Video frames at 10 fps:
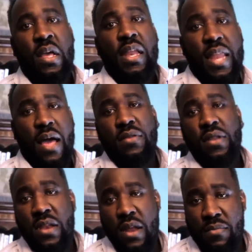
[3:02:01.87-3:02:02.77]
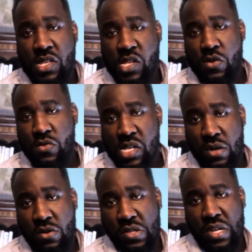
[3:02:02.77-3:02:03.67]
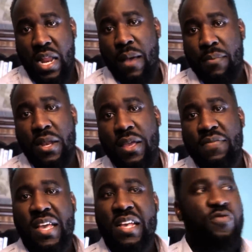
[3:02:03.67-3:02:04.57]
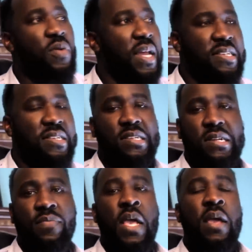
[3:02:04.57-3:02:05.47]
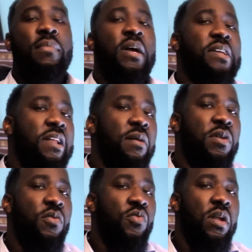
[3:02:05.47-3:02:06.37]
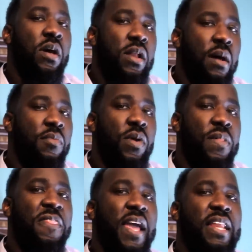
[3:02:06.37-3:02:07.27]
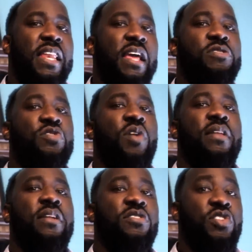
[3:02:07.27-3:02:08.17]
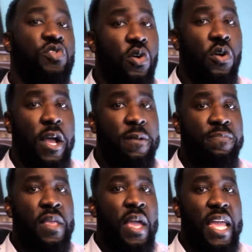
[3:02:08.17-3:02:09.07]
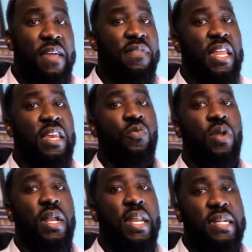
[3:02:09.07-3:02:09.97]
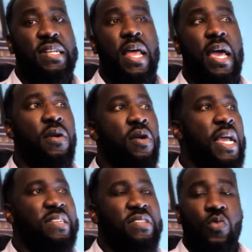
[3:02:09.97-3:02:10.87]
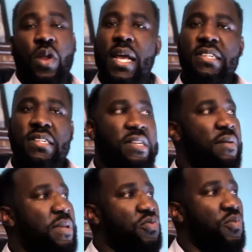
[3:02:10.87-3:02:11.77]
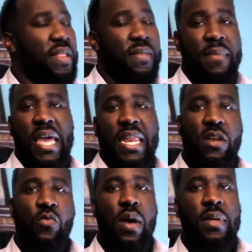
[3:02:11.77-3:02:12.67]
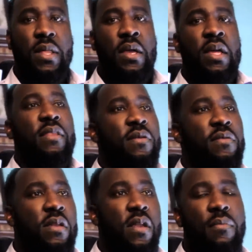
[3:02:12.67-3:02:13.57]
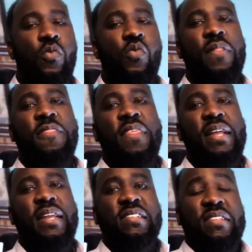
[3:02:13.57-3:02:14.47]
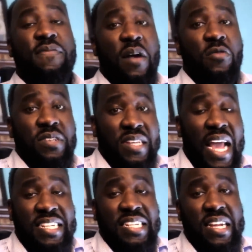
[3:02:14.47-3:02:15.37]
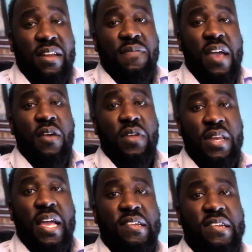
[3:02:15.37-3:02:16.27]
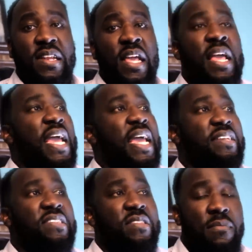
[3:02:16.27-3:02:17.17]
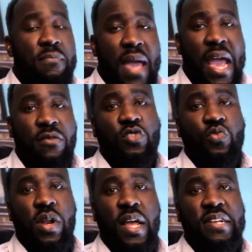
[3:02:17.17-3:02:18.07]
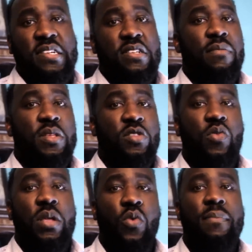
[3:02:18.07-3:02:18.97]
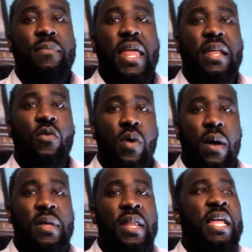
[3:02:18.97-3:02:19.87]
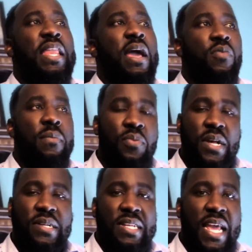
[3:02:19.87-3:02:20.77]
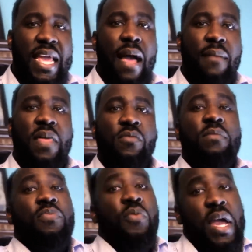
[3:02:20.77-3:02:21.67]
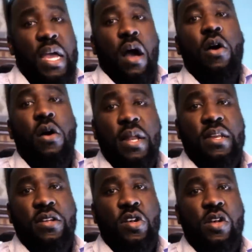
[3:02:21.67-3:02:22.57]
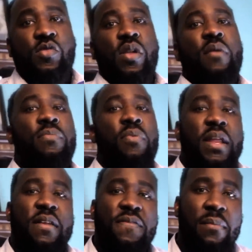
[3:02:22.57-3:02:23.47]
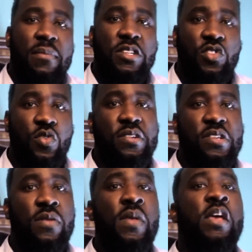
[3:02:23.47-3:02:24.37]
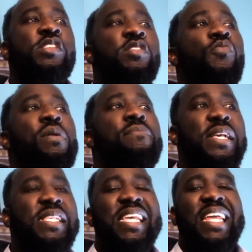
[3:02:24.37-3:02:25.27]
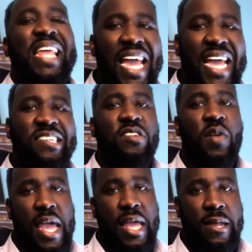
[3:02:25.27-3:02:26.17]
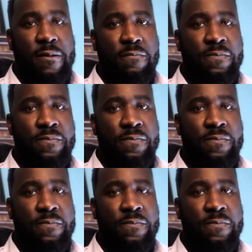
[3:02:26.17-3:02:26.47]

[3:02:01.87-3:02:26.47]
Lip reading: Now, the number two solution that I believe is relationship, because the number one thing that they was trying to destroy, even in the Willa Lynch letter, is the relationship between the man and the woman. The number one thing that's the foundation of every nation is the marriage relationship between one man and a woman that would bridge the gap, that would bring on the children, that would bring the family structure. So we must get educated